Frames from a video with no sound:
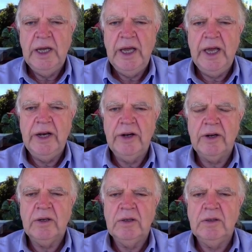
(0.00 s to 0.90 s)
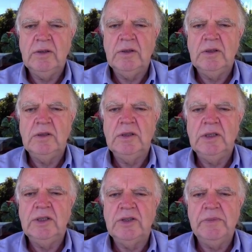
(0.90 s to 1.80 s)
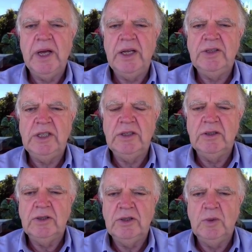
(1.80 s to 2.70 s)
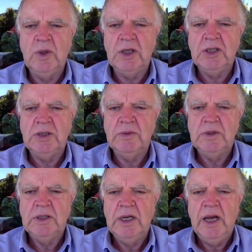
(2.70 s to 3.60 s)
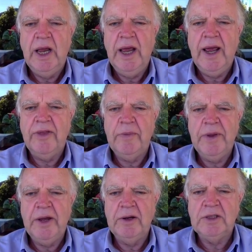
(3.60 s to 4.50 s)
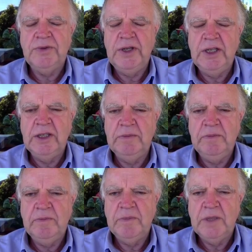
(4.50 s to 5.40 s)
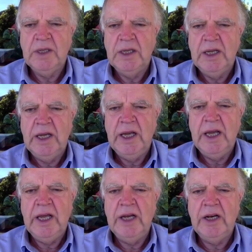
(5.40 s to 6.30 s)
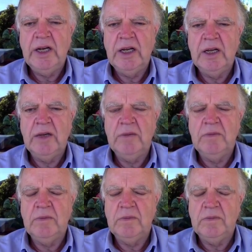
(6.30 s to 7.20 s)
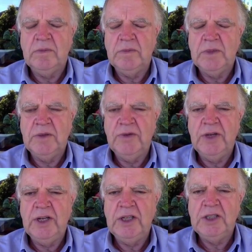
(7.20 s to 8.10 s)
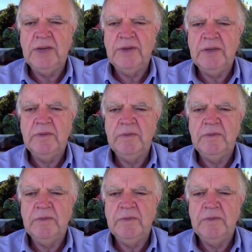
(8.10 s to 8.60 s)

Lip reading: And it's amazing to watch how the parents feed them and feed each other,